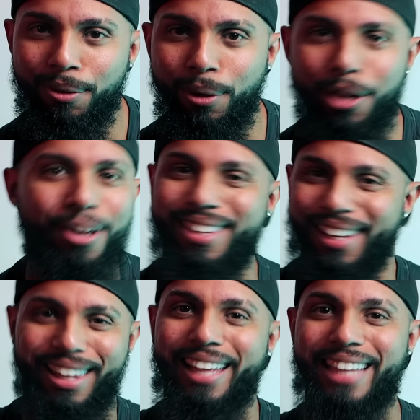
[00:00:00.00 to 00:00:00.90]
What do
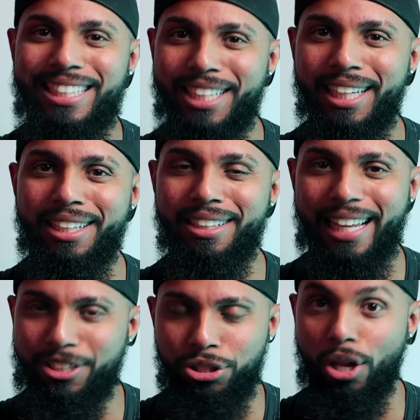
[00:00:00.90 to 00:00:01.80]
you, like, that's it?
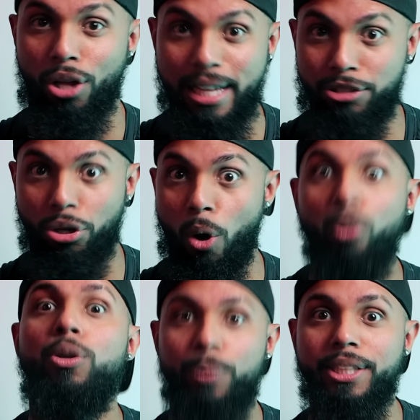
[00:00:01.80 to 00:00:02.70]
That's the
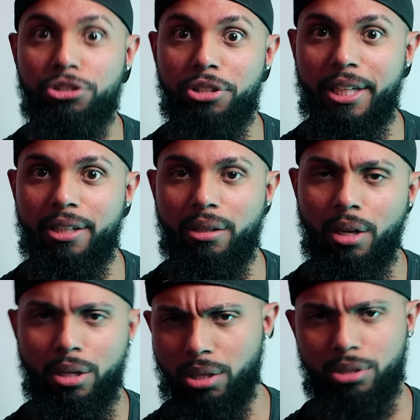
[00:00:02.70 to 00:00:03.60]
only reason you're here.
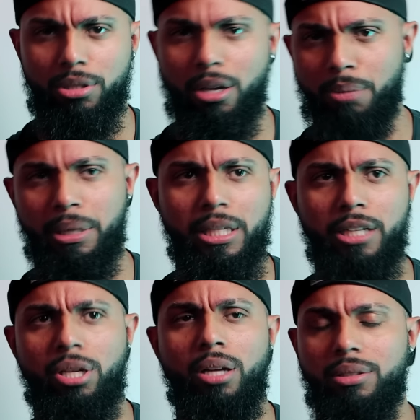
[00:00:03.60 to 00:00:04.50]
Yes, my
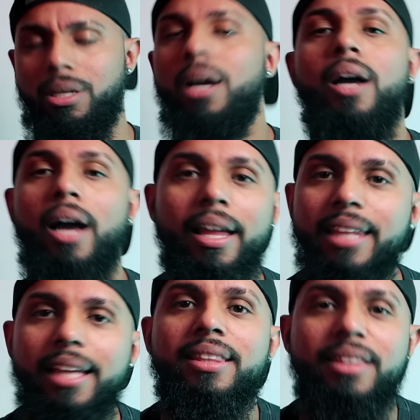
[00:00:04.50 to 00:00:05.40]
next hunt.
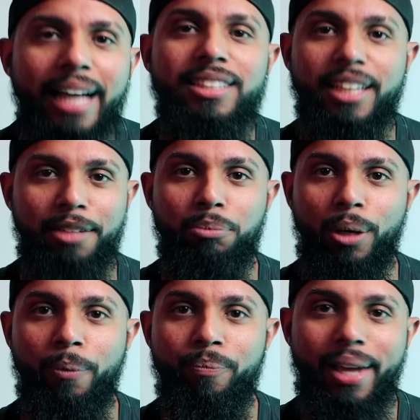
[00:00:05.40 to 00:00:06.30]
That's it,
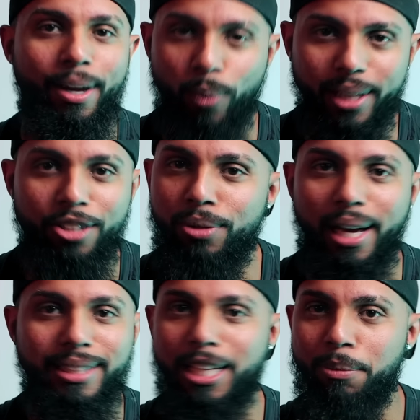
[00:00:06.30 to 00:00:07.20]
bro. Like, what? You
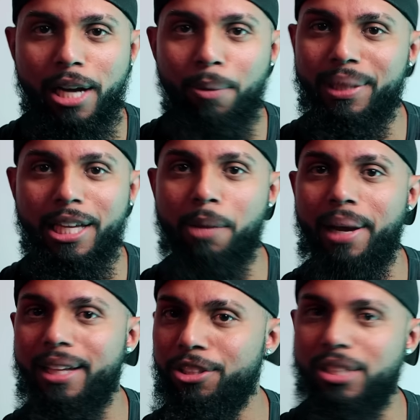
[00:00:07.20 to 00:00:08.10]
not teaming up with
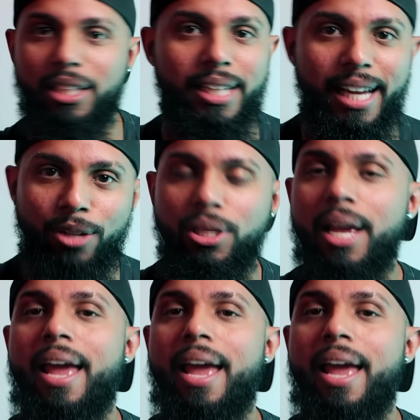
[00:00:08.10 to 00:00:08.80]
anybody? There's nothing else.